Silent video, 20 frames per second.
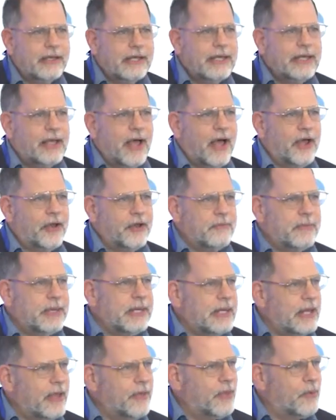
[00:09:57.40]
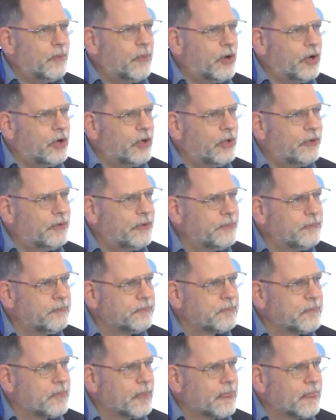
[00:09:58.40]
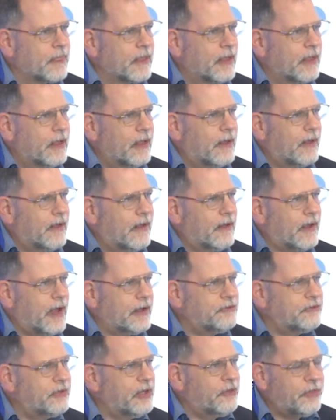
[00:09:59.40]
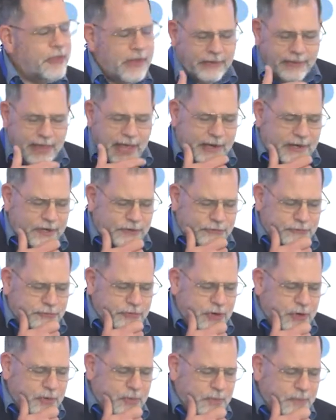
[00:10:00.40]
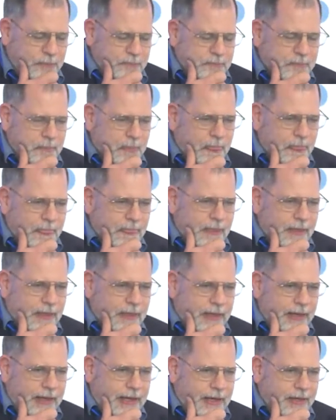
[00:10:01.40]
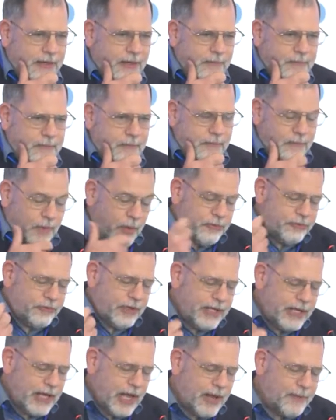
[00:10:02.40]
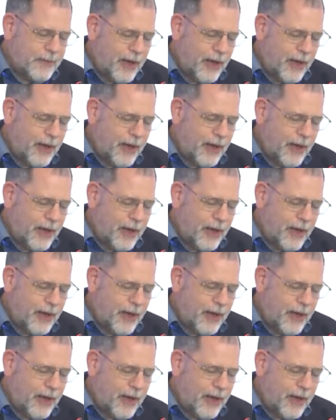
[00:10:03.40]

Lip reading: economy in the world. I still think that is true. Mostly I'm